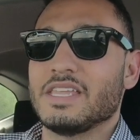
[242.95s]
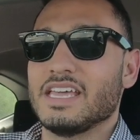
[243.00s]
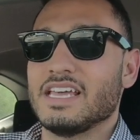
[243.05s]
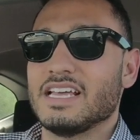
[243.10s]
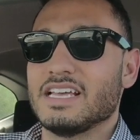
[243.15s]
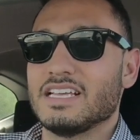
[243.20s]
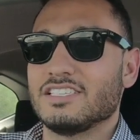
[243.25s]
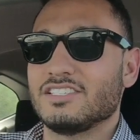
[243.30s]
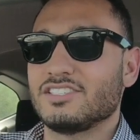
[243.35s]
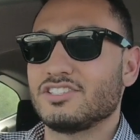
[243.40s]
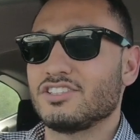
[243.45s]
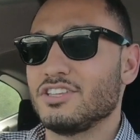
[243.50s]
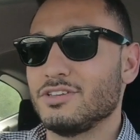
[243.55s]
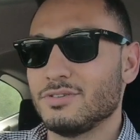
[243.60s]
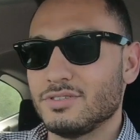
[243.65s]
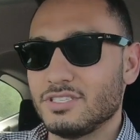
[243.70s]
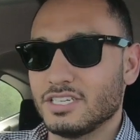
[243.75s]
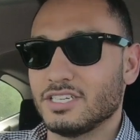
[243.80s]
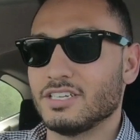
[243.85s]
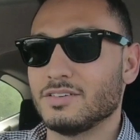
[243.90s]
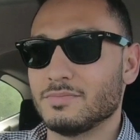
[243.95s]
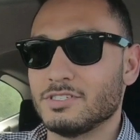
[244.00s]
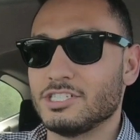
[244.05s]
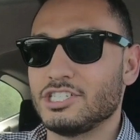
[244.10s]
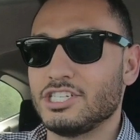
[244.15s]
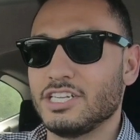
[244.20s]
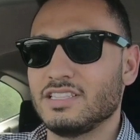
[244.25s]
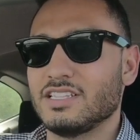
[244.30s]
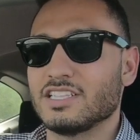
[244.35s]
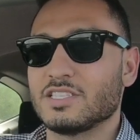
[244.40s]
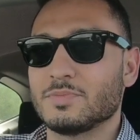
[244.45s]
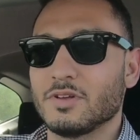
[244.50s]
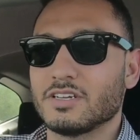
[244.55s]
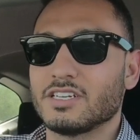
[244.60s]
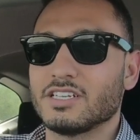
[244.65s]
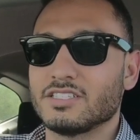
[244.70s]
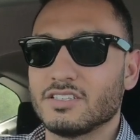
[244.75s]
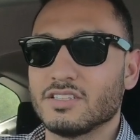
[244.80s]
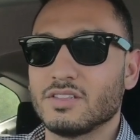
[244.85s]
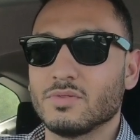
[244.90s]
is using a machine that's
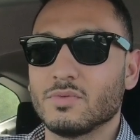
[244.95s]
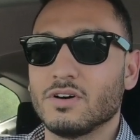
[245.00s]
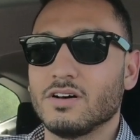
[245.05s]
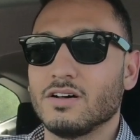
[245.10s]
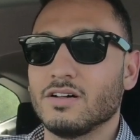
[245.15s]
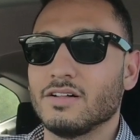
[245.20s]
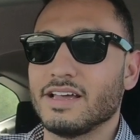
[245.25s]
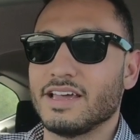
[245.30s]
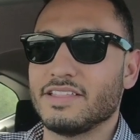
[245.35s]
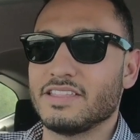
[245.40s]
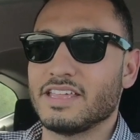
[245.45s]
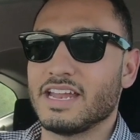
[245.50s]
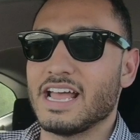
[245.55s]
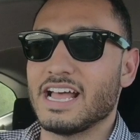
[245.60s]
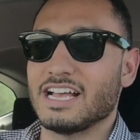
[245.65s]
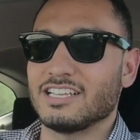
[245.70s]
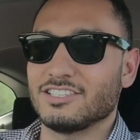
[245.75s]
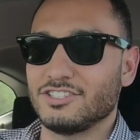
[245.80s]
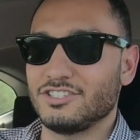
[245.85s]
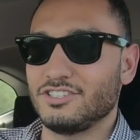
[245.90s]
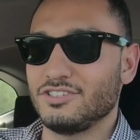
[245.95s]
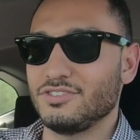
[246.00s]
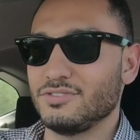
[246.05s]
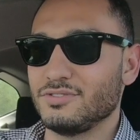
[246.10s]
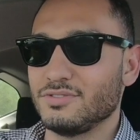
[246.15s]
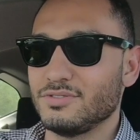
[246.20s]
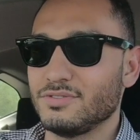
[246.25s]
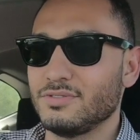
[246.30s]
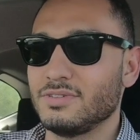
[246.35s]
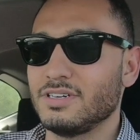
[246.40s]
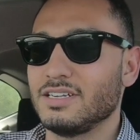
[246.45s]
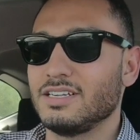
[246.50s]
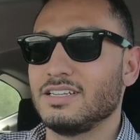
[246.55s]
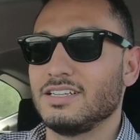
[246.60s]
plugged into the wall, and then it has two